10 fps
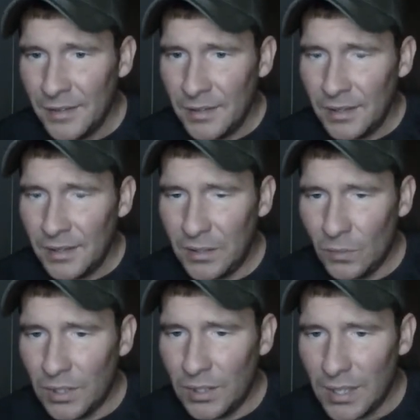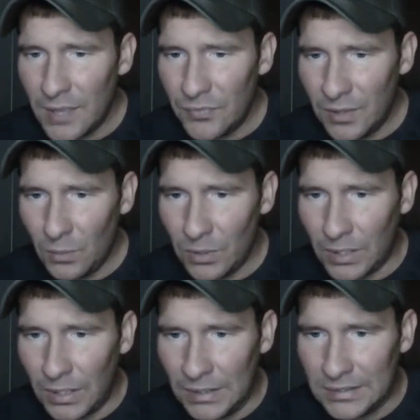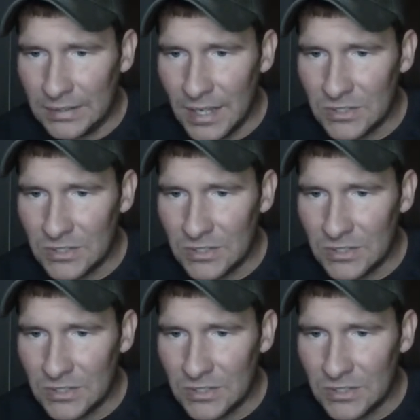anyway, I think we're going to end tonight's